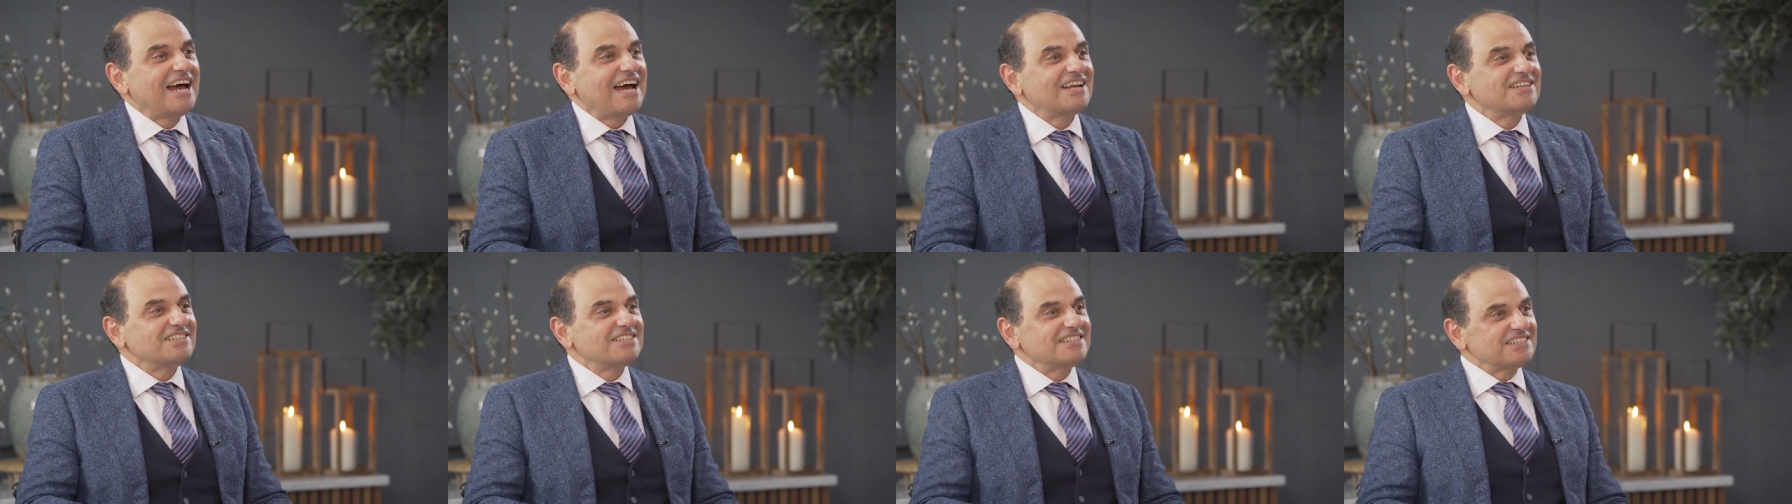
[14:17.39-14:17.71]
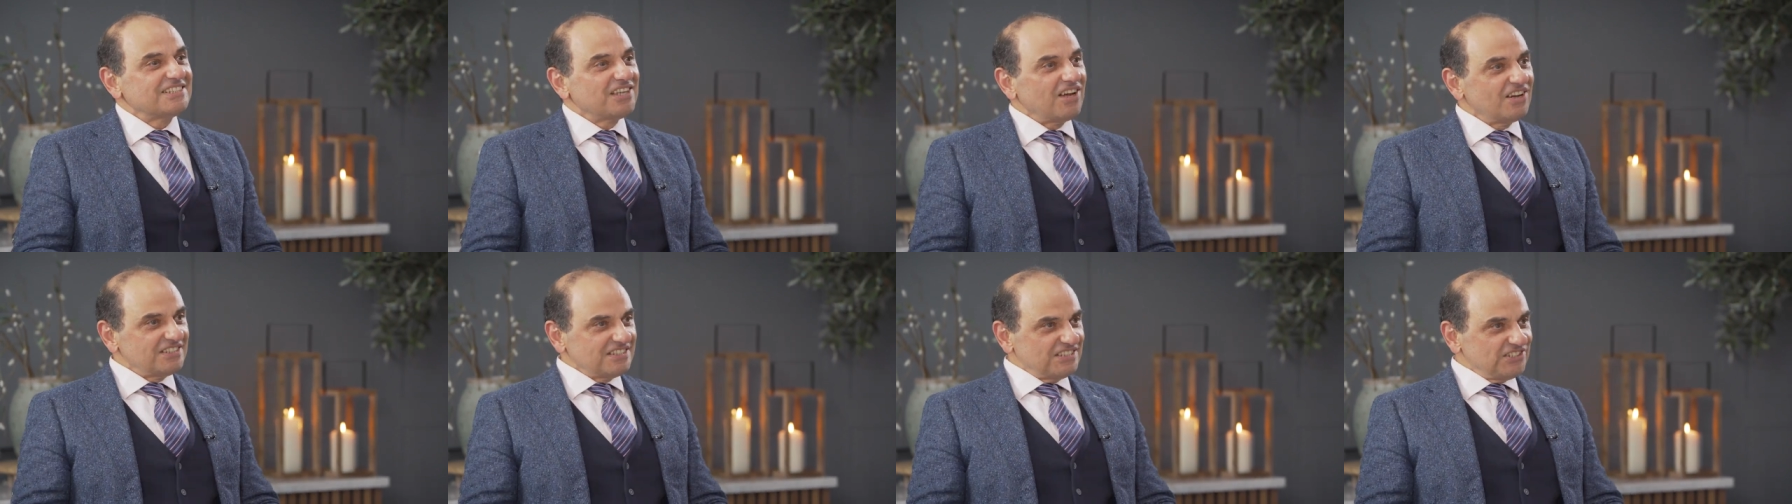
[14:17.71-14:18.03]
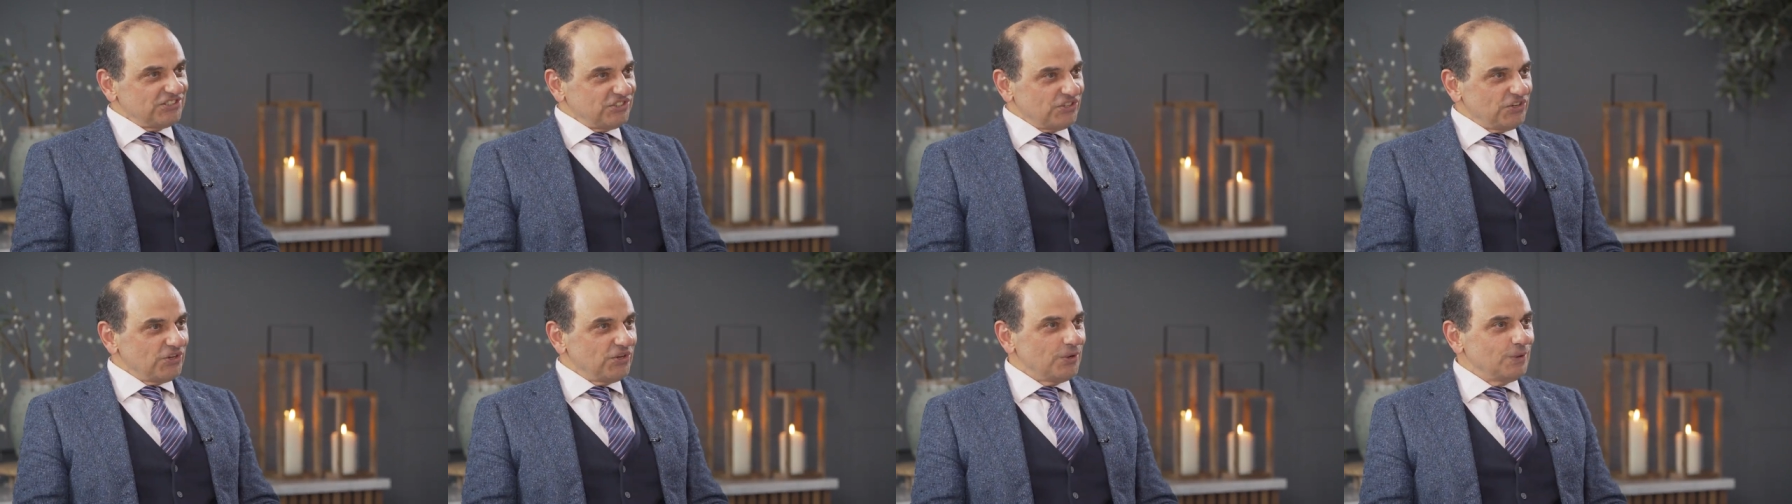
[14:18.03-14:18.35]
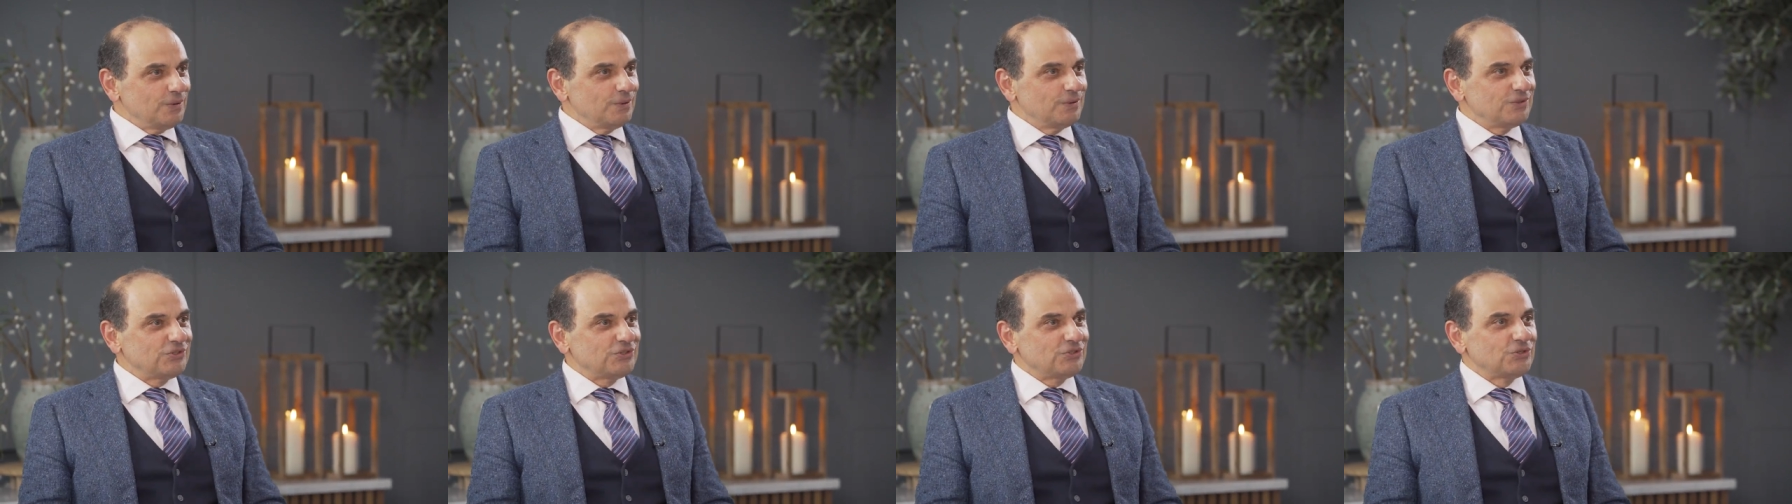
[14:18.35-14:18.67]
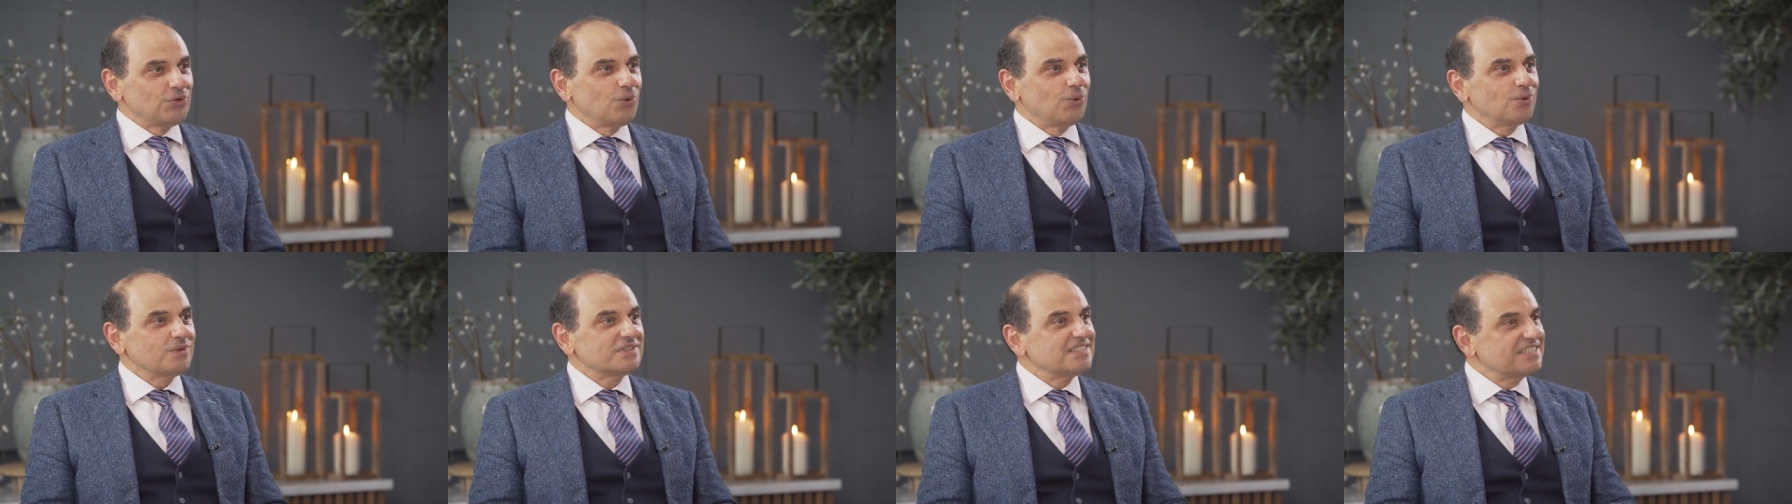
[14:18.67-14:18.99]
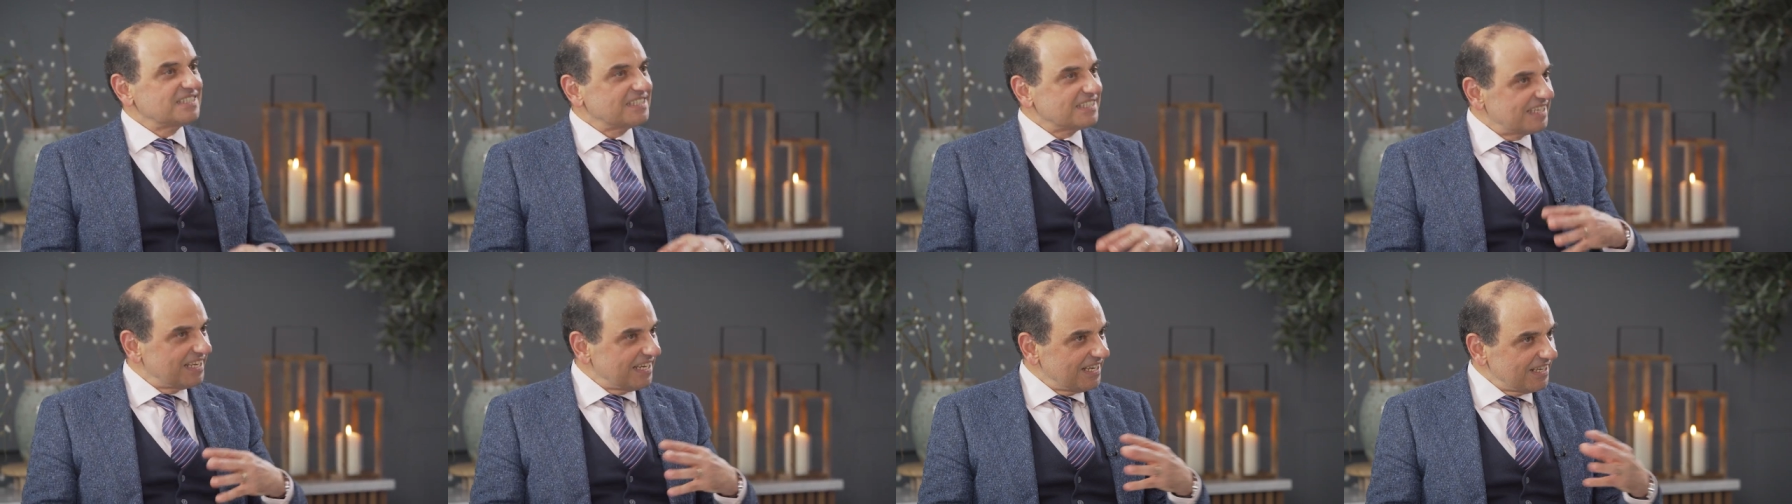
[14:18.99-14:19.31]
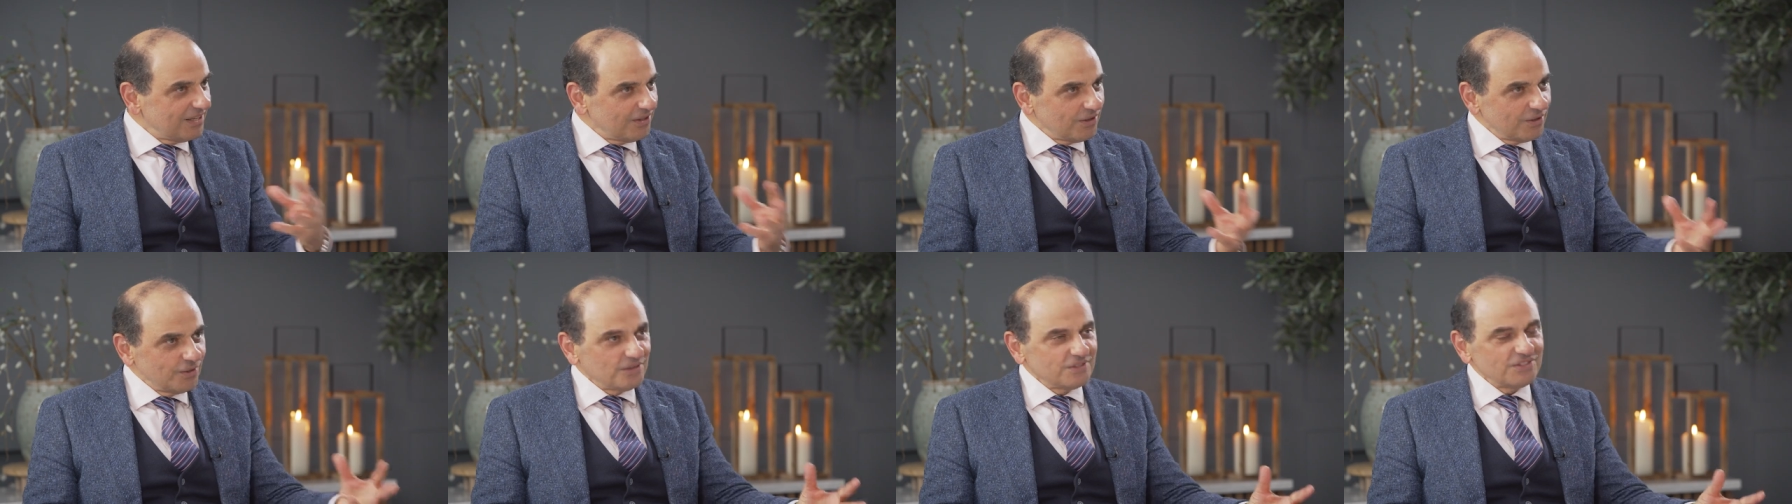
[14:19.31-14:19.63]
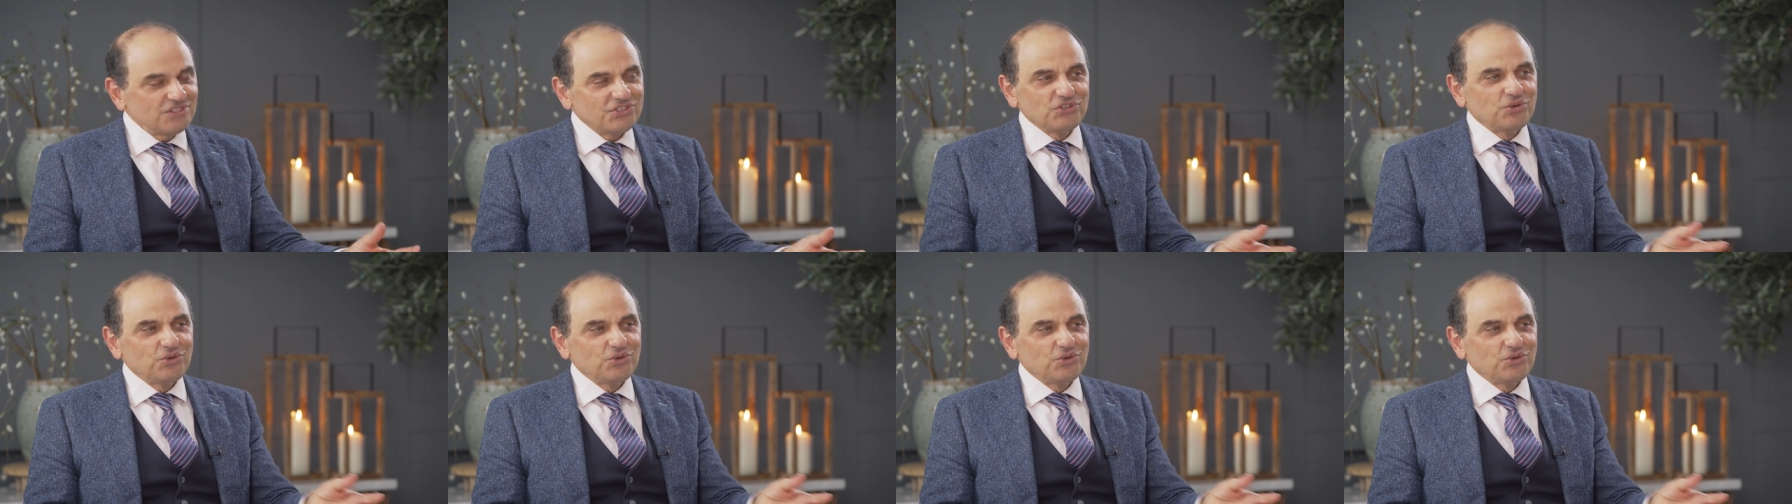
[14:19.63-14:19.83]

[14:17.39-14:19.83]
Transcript: and started to use your skills,